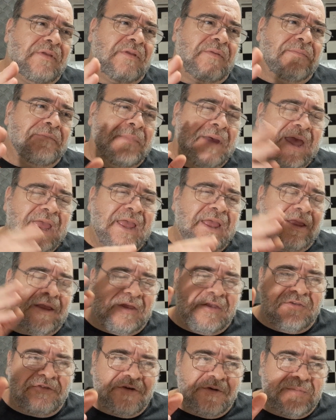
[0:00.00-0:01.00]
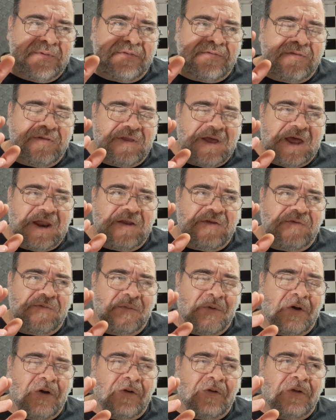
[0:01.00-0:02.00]
may contribute to that as
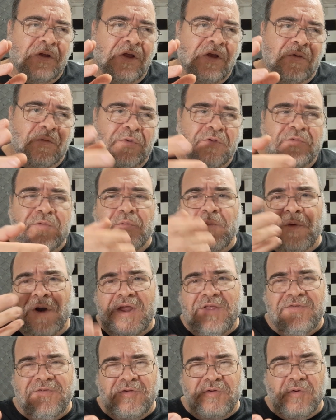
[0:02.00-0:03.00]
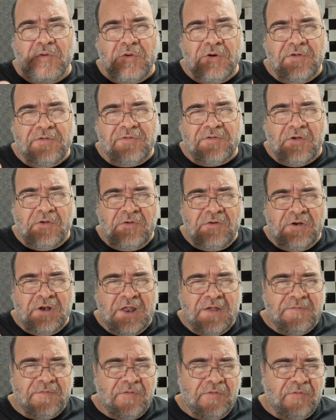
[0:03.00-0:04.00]
well, which will raise your cortisone
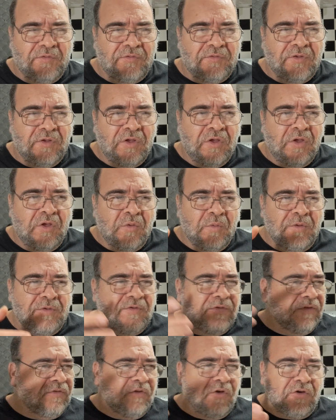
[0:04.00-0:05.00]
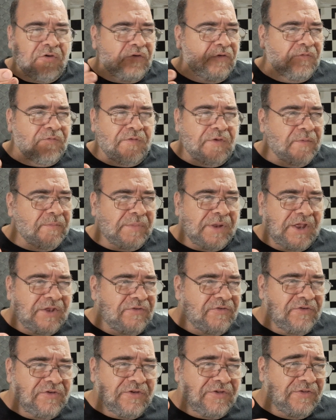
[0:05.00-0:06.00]
levels, which is not good for your
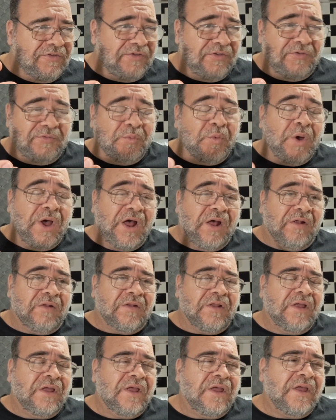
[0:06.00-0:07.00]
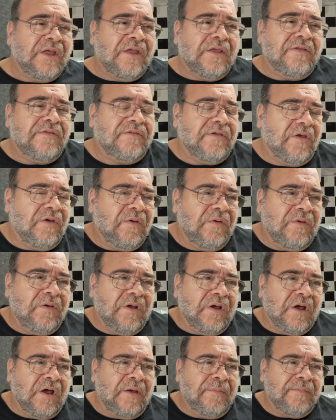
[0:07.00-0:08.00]
blood sugars as well. So
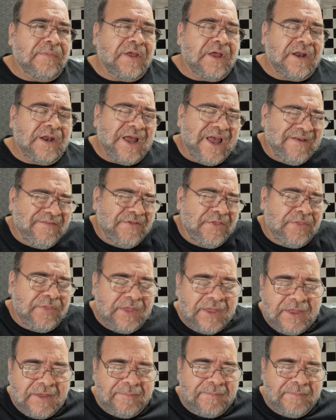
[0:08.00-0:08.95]
I'm going to have a think